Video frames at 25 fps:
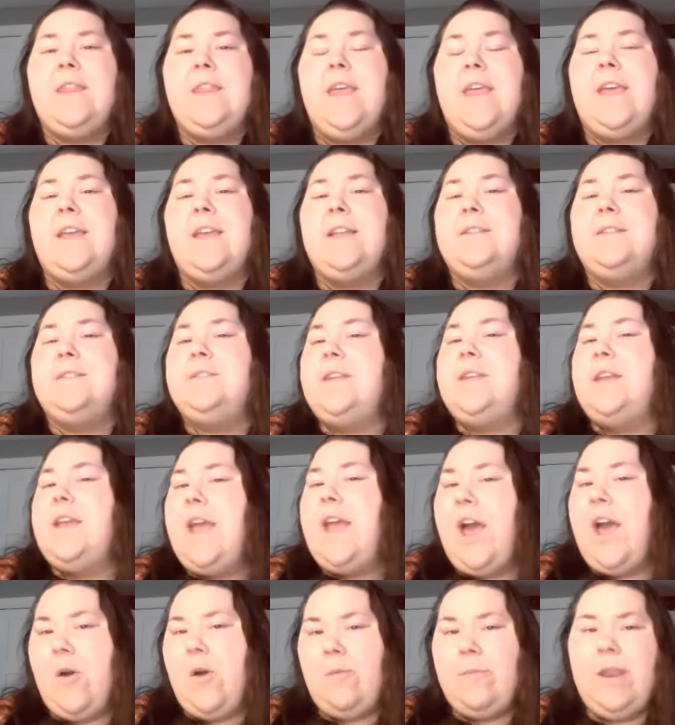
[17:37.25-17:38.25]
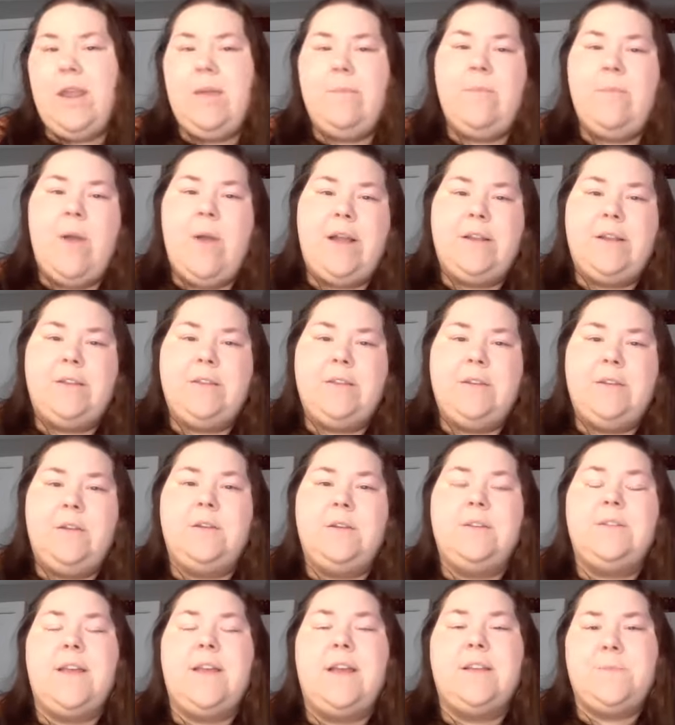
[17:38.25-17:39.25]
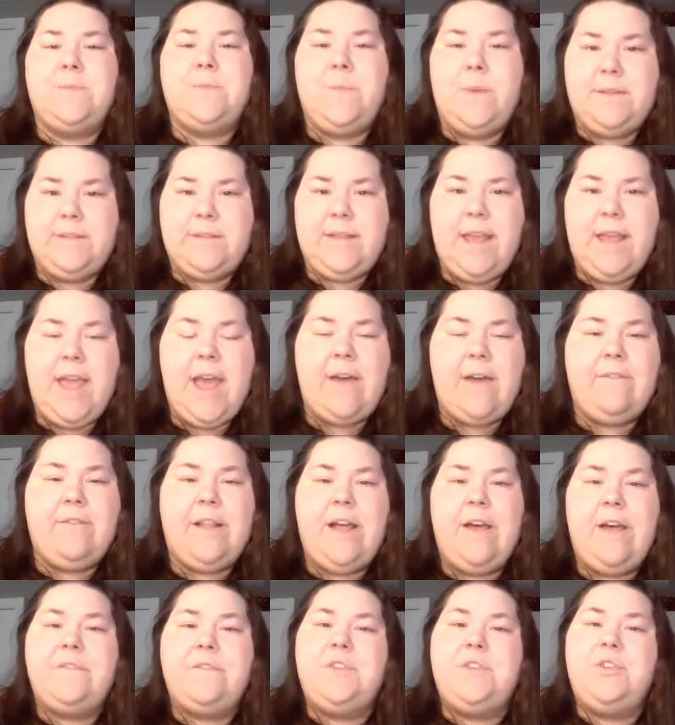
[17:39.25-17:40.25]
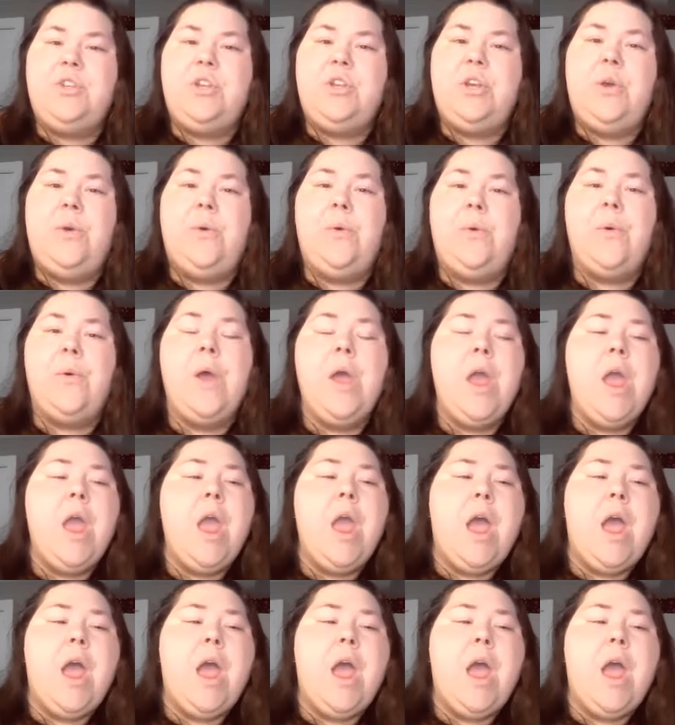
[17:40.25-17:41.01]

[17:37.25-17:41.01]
They can see how many practical assessments they have left to do.